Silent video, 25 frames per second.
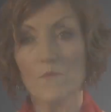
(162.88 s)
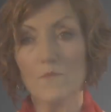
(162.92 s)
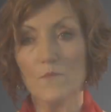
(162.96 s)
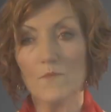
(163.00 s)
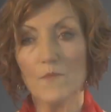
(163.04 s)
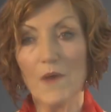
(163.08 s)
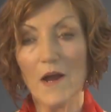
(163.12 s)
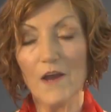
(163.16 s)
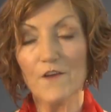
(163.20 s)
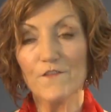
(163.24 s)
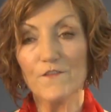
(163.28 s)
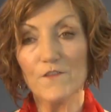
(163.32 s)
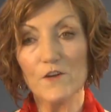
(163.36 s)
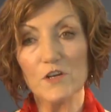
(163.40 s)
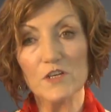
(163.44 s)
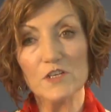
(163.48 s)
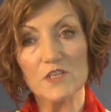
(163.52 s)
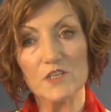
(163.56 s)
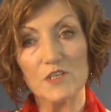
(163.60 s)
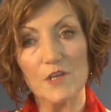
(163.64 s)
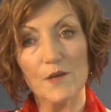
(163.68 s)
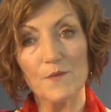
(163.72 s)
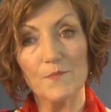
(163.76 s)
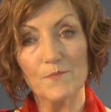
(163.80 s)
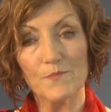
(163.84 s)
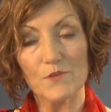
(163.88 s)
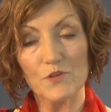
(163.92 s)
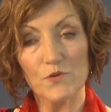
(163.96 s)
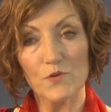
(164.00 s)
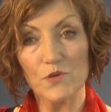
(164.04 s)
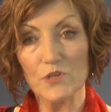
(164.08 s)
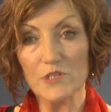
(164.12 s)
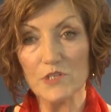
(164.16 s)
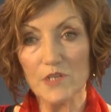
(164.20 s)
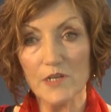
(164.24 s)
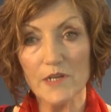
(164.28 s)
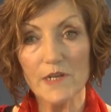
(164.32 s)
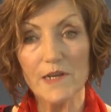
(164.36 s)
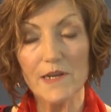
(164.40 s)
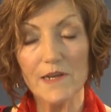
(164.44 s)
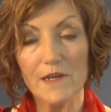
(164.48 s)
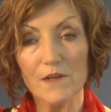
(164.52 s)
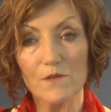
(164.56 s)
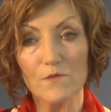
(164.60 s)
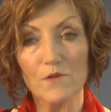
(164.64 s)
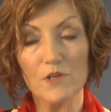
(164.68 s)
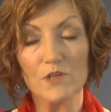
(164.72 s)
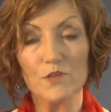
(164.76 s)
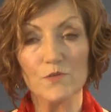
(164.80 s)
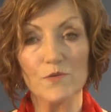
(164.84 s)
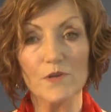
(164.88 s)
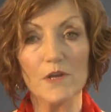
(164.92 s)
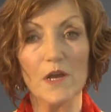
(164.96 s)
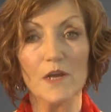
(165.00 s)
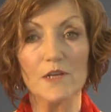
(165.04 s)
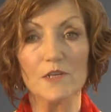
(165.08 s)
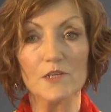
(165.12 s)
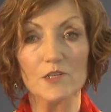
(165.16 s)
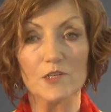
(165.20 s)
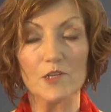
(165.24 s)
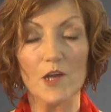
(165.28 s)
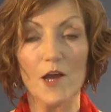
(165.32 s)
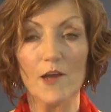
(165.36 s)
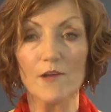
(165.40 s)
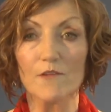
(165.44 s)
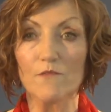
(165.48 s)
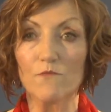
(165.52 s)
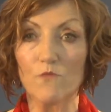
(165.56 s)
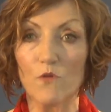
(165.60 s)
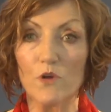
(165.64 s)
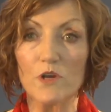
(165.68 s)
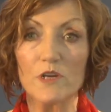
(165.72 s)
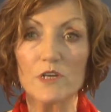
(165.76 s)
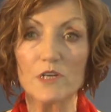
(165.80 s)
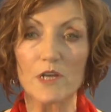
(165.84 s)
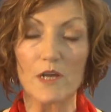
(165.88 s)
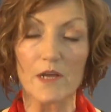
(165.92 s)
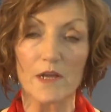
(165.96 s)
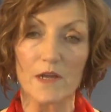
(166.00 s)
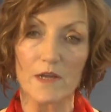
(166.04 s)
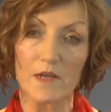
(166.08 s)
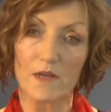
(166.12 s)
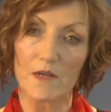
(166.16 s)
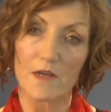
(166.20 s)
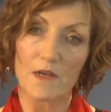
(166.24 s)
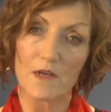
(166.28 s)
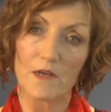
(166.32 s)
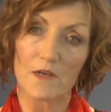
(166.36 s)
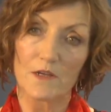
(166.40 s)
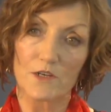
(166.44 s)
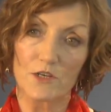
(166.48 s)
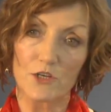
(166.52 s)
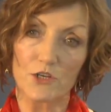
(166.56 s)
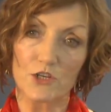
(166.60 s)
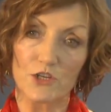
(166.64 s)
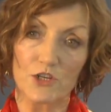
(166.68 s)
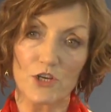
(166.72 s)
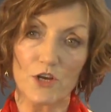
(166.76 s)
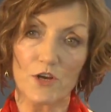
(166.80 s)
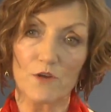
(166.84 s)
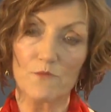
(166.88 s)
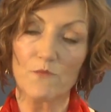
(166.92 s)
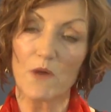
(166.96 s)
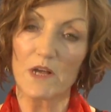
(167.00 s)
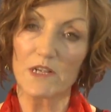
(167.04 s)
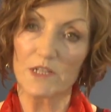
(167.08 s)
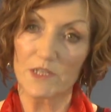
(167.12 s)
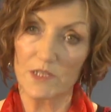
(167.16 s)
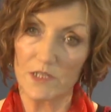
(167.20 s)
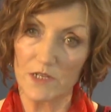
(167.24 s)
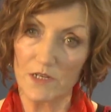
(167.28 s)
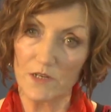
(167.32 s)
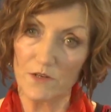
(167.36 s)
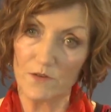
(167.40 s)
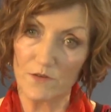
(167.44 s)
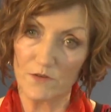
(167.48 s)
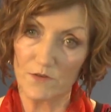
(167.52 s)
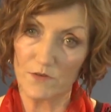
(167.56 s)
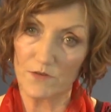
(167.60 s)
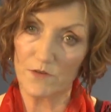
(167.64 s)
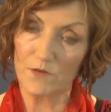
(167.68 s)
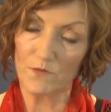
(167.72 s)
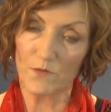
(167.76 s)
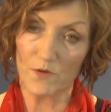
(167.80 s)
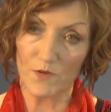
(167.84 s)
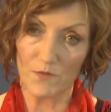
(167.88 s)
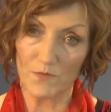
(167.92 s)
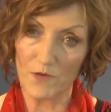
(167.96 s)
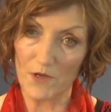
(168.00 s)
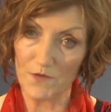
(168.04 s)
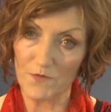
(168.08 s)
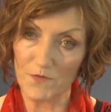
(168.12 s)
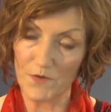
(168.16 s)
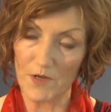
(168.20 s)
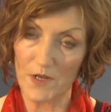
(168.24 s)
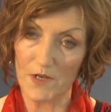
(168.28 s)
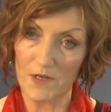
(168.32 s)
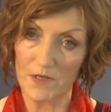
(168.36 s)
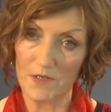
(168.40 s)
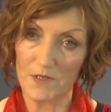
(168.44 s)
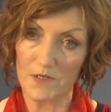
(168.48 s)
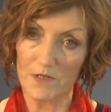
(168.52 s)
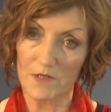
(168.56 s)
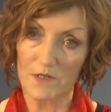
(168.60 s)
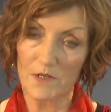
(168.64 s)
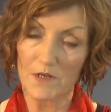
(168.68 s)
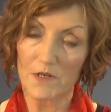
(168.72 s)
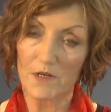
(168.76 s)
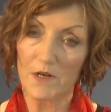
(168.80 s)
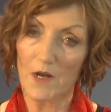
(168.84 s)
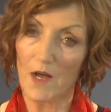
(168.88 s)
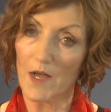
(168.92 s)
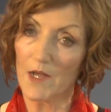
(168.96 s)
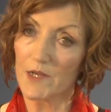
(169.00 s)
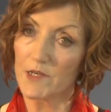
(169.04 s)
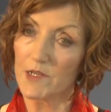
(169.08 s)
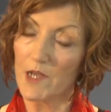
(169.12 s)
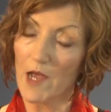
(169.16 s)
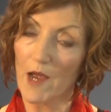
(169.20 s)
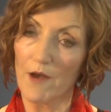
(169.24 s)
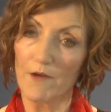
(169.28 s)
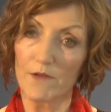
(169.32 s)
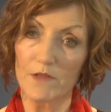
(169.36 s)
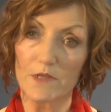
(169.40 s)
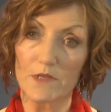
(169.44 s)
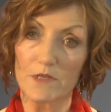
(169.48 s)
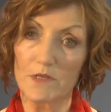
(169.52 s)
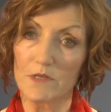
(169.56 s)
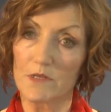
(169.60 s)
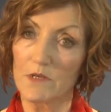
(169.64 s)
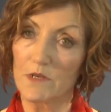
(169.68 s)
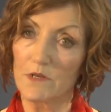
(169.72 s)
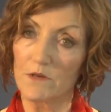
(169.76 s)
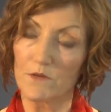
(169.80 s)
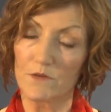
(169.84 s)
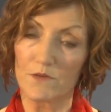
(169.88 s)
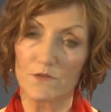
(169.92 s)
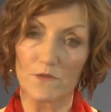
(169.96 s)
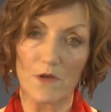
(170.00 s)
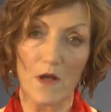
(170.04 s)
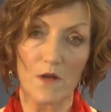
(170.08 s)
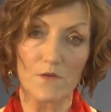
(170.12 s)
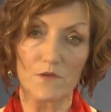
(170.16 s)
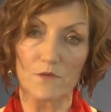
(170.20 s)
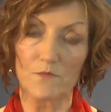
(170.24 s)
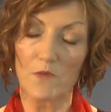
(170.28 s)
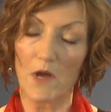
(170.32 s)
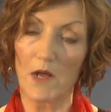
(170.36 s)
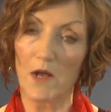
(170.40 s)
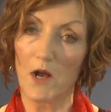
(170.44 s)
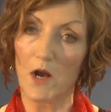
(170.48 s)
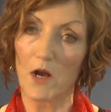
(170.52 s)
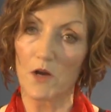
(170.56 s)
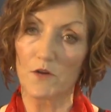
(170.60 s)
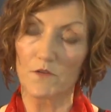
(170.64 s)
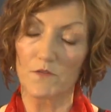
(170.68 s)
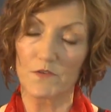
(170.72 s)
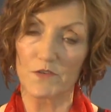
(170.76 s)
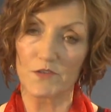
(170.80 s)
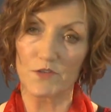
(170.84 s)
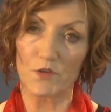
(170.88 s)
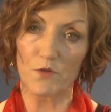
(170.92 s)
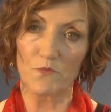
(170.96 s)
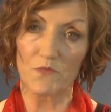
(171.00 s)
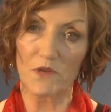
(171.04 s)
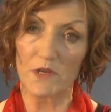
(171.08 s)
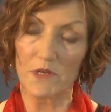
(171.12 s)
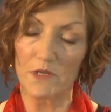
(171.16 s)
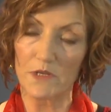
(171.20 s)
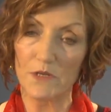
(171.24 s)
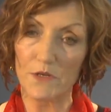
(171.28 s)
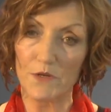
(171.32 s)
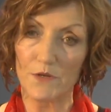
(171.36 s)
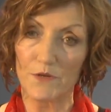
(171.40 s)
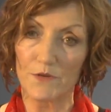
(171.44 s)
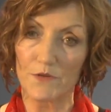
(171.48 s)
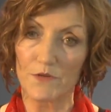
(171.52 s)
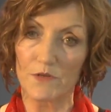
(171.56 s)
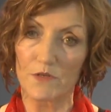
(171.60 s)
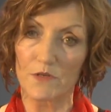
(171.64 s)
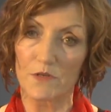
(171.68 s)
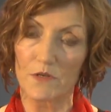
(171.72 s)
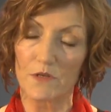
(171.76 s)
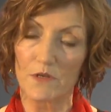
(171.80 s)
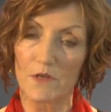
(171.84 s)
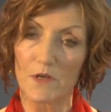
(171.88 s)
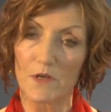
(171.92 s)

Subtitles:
My first step towards healing was when I decided one day to share my secret with my friend. I had carried this secret around in my heart for so many years.